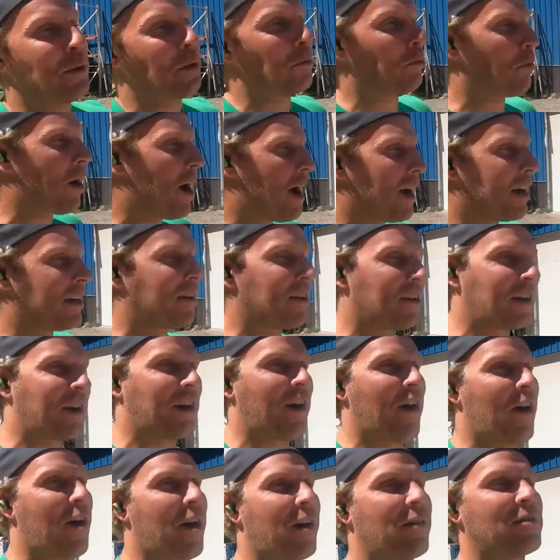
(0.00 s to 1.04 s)
with Ryan Cook
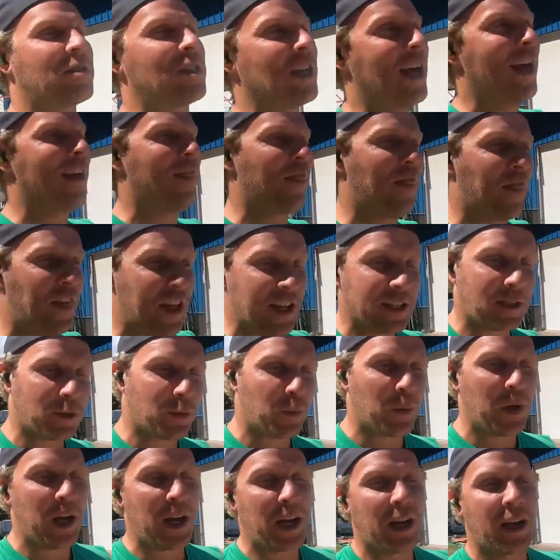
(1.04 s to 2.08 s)
Carves, and
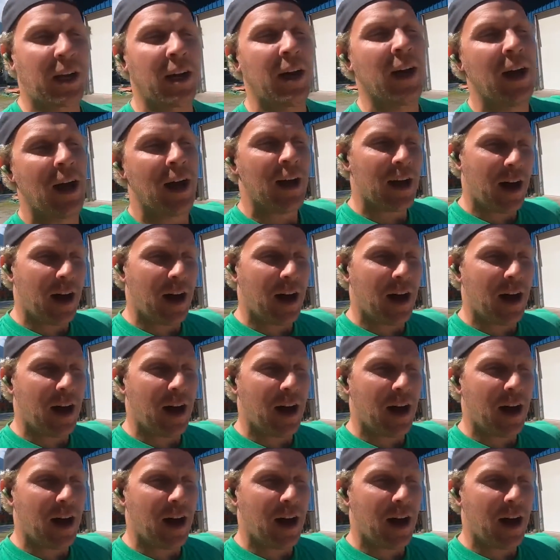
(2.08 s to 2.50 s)
this week